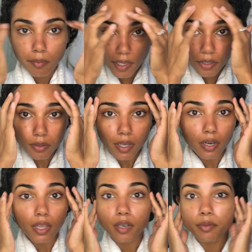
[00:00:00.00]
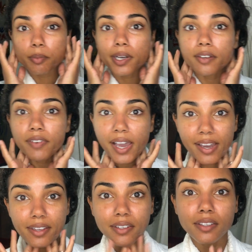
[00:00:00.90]
Mind you, not a lot of people have
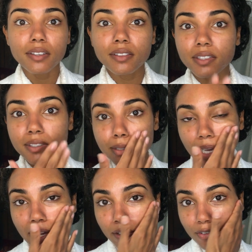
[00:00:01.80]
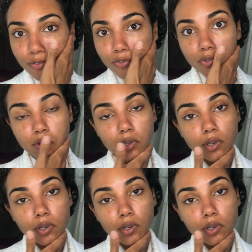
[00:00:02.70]
acne, they just have